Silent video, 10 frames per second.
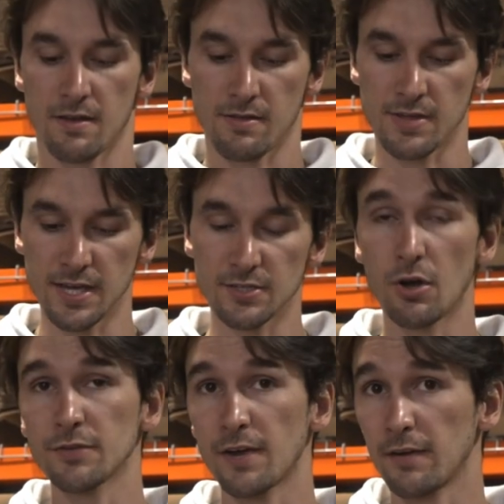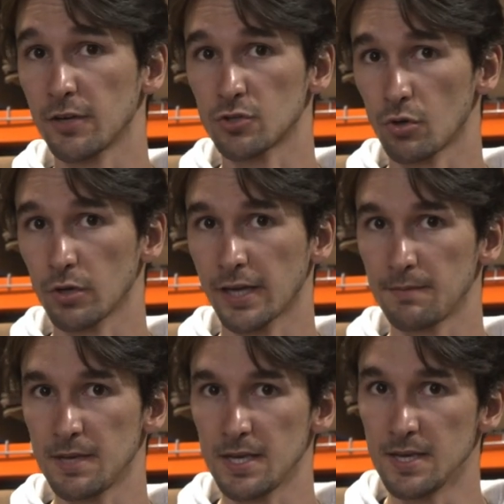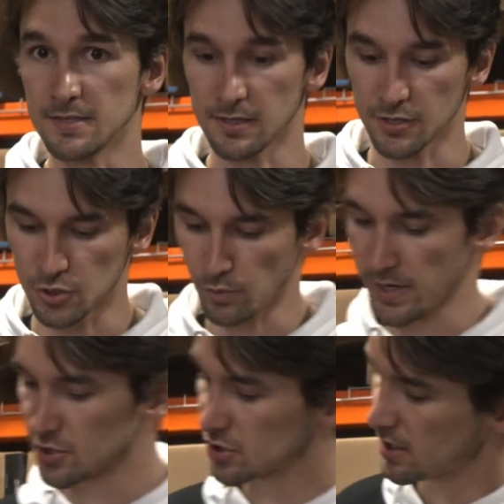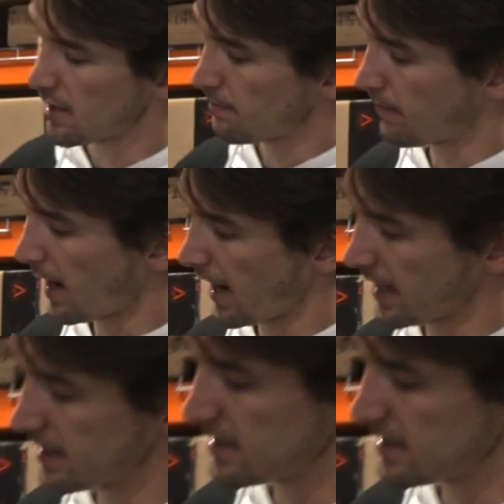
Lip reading: The exhaust valve controller can be easily switched by